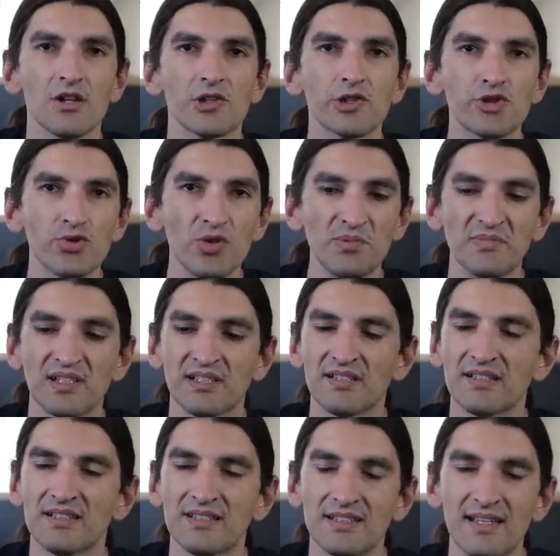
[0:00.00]

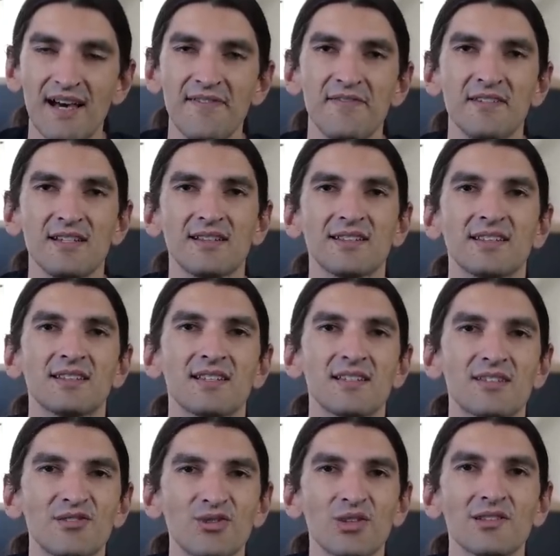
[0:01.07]
Schumann definitely
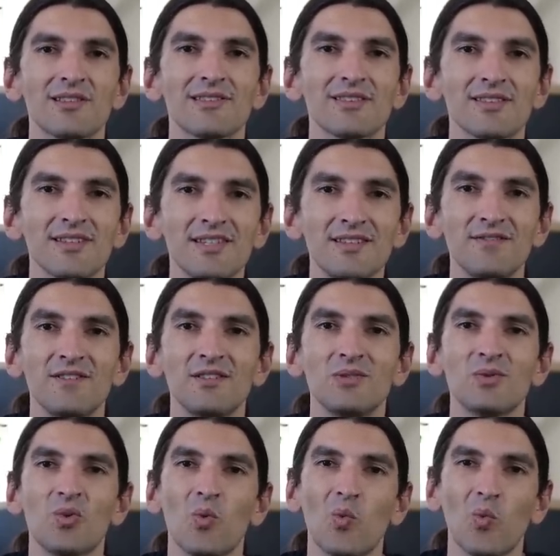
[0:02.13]
does not leave
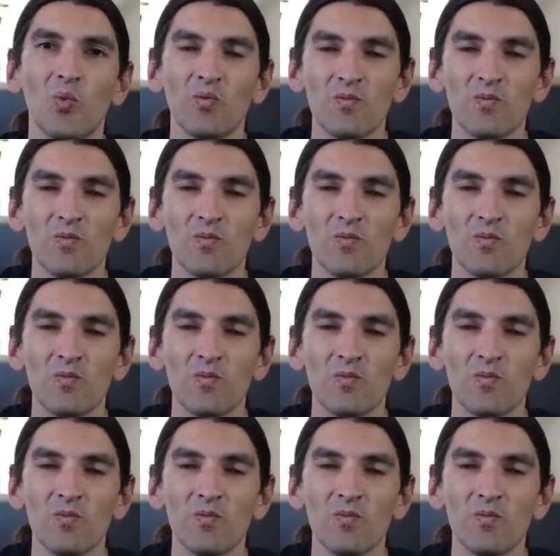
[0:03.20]
you